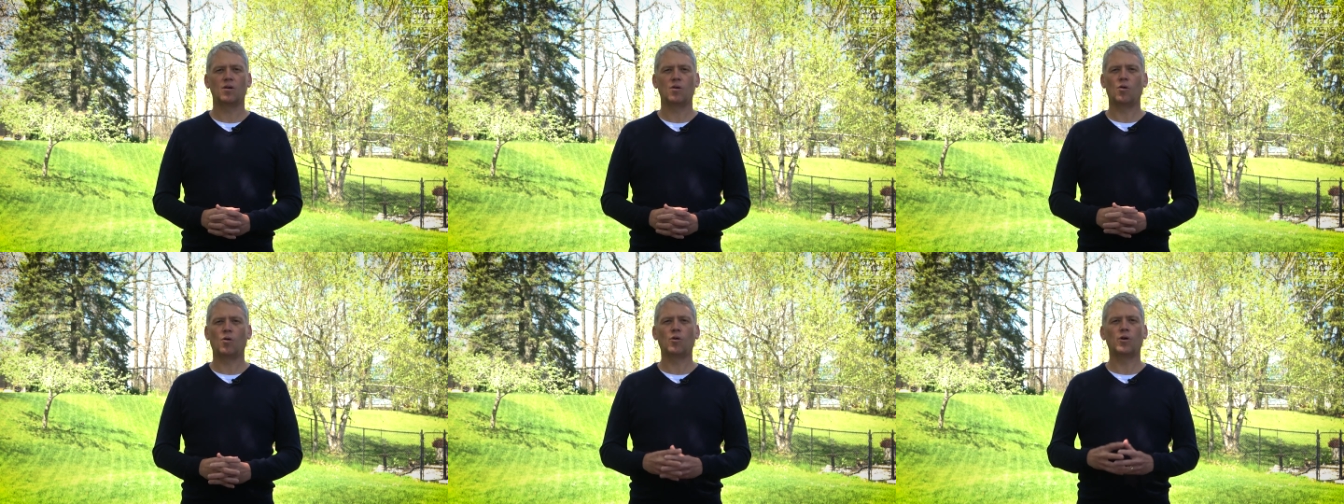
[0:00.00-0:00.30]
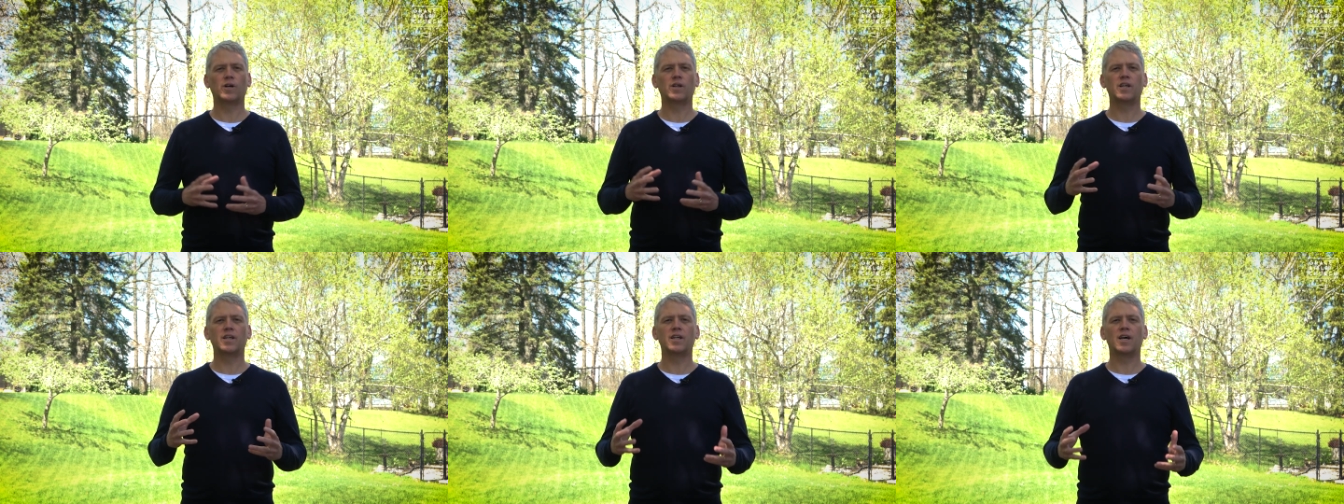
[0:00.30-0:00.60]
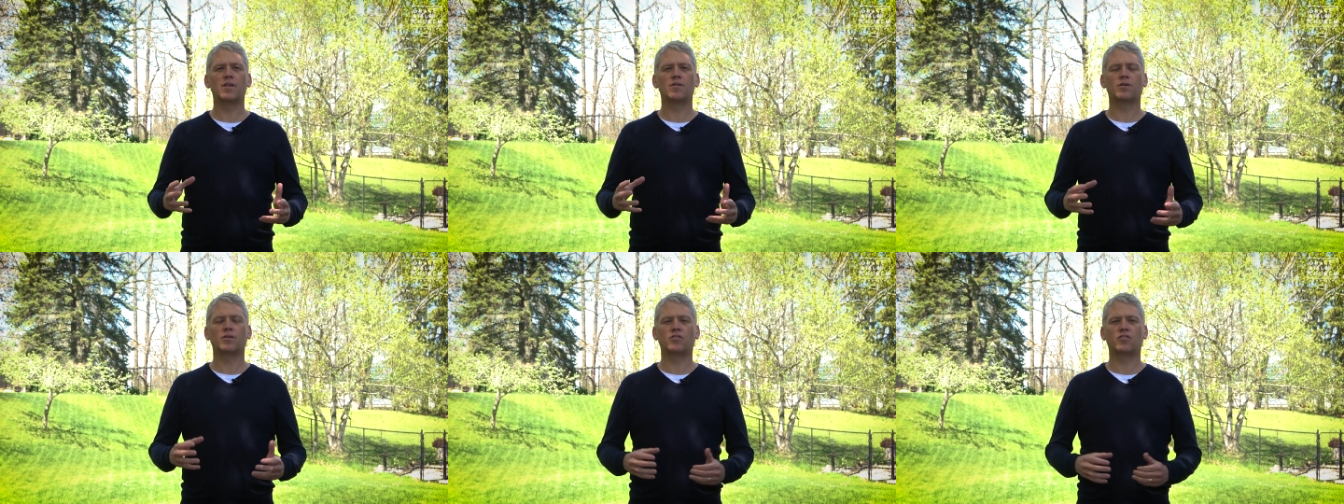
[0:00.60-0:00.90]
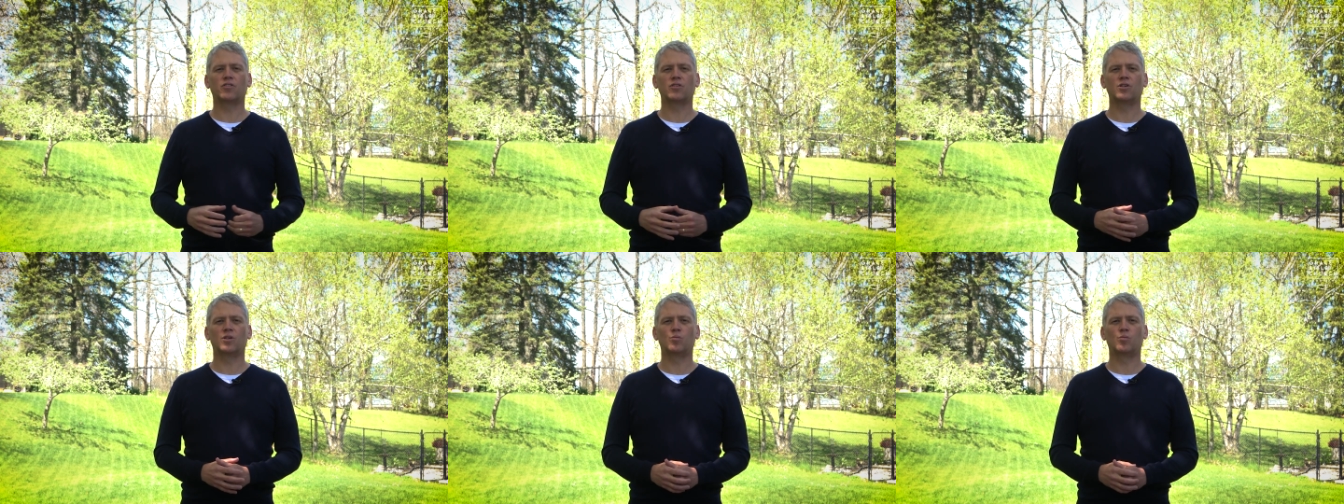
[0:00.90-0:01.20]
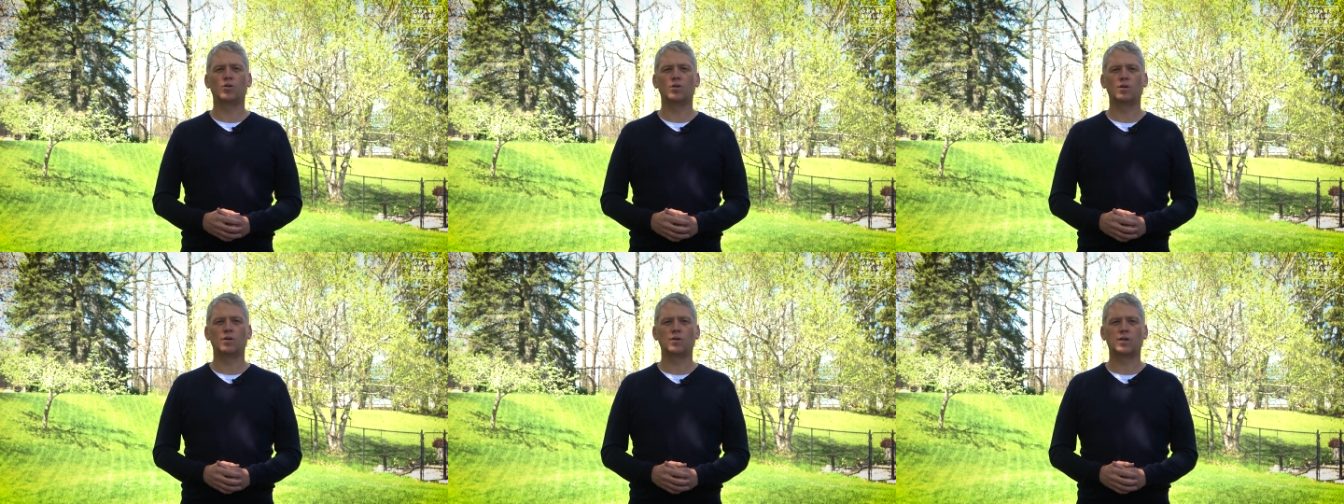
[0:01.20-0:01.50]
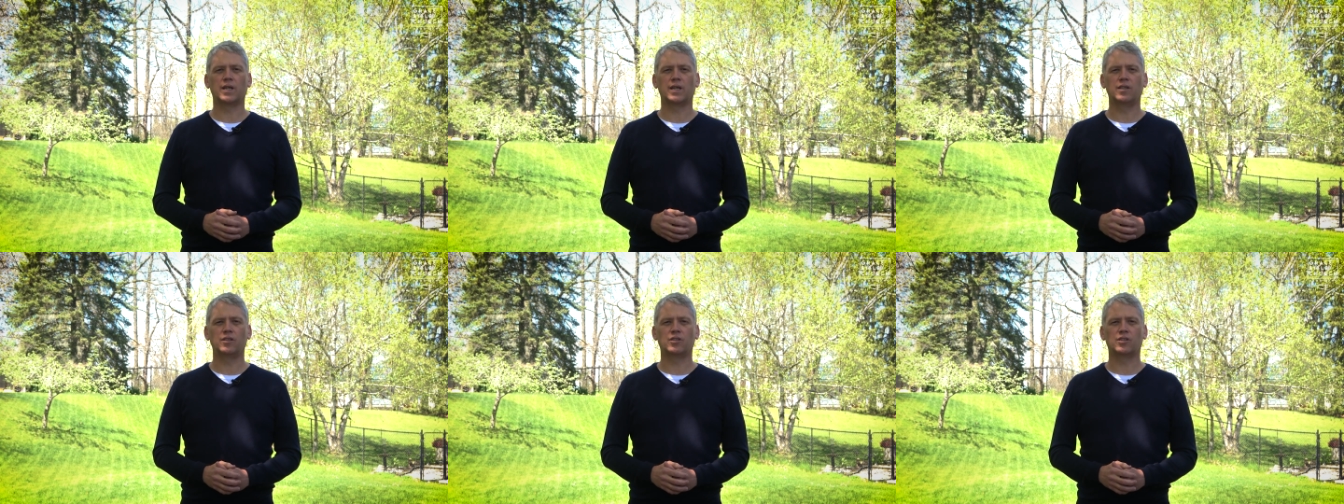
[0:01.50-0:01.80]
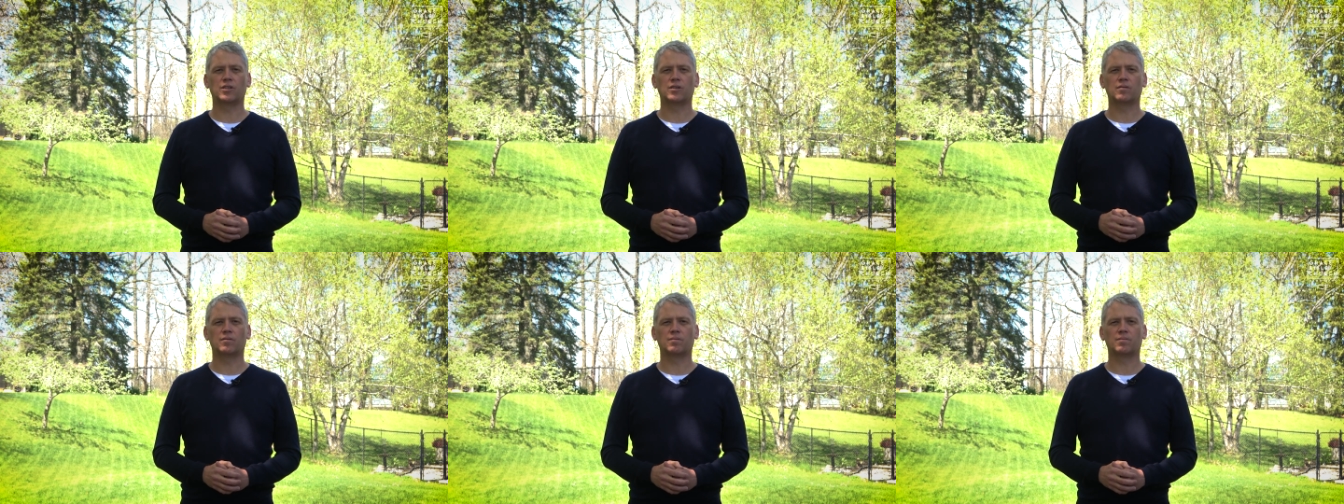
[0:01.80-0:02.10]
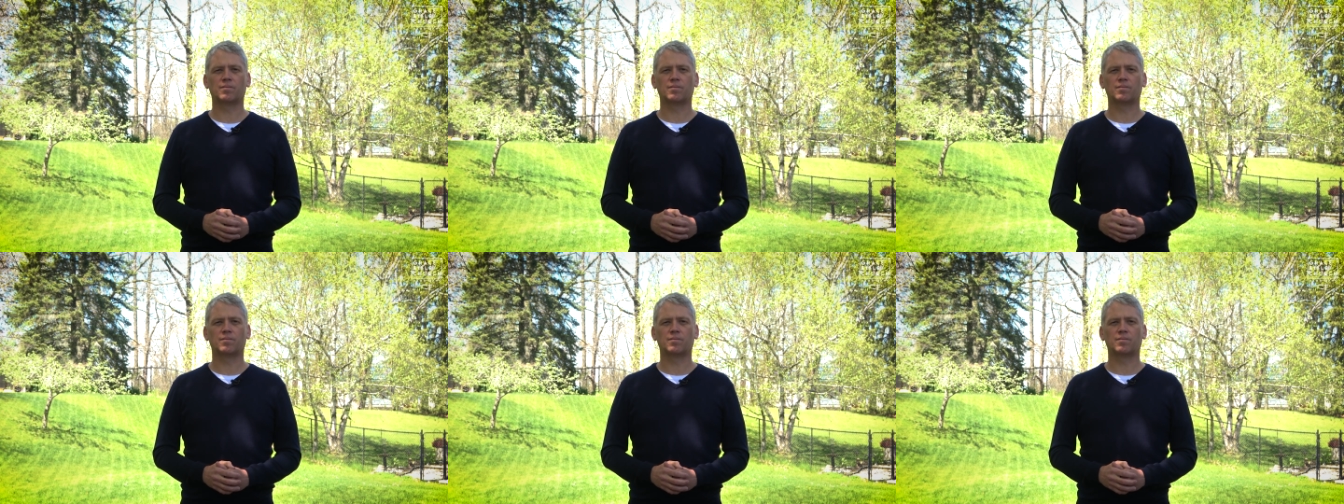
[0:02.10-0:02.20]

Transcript: or in another suitable location.